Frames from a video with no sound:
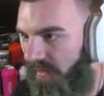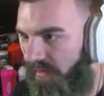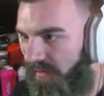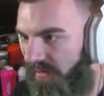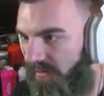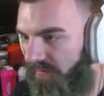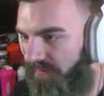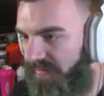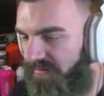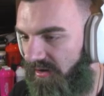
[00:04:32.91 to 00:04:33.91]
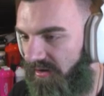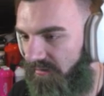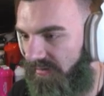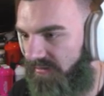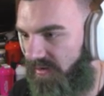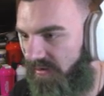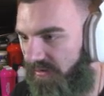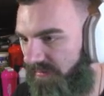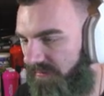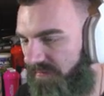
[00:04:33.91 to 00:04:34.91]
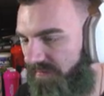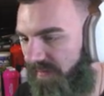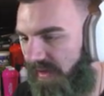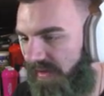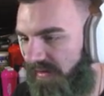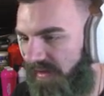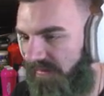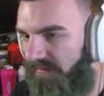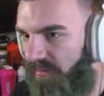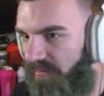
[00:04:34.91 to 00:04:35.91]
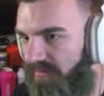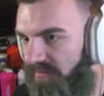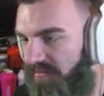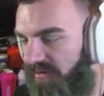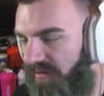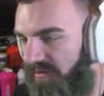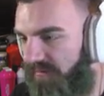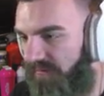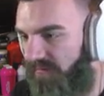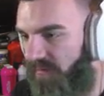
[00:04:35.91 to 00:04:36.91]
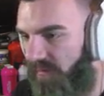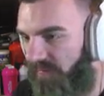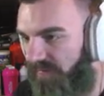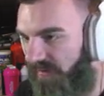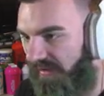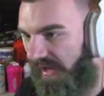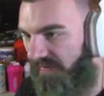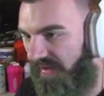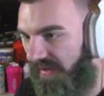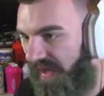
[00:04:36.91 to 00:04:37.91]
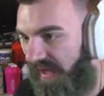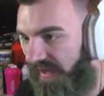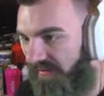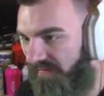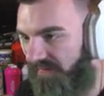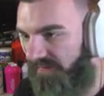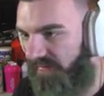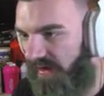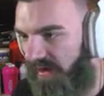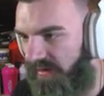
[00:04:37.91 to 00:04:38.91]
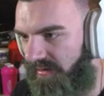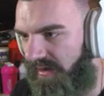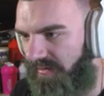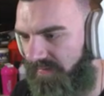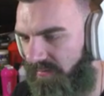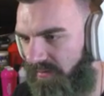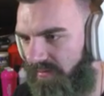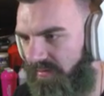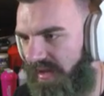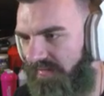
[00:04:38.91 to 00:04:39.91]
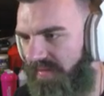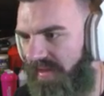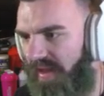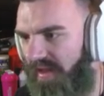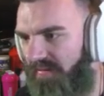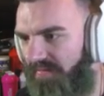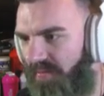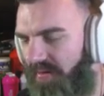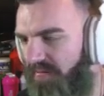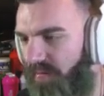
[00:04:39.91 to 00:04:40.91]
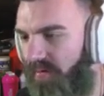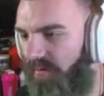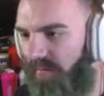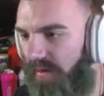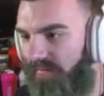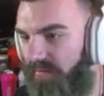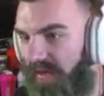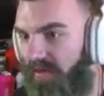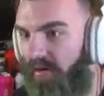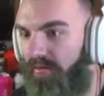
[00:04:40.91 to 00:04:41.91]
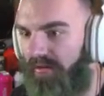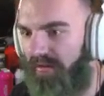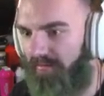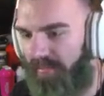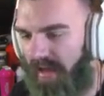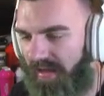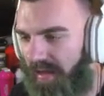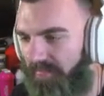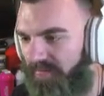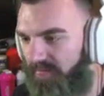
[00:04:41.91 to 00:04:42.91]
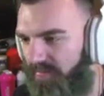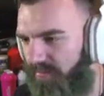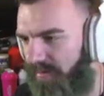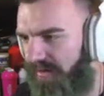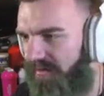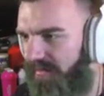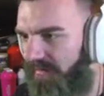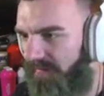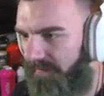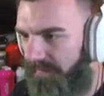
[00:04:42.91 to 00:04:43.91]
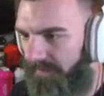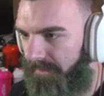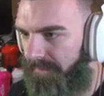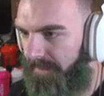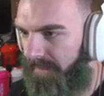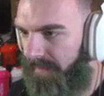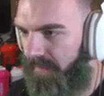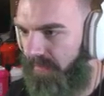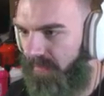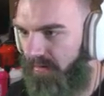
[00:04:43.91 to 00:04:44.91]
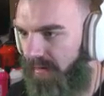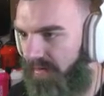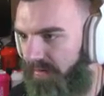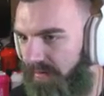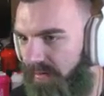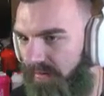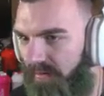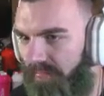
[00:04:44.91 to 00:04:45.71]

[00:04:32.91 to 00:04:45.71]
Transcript: you know, we saw we saw the A N ninety-four just in a different form for the K V K uh, ninety-four, or K V K forty-four, or whatever they called it in Black Ops three. Oh wow, there we go. We're on a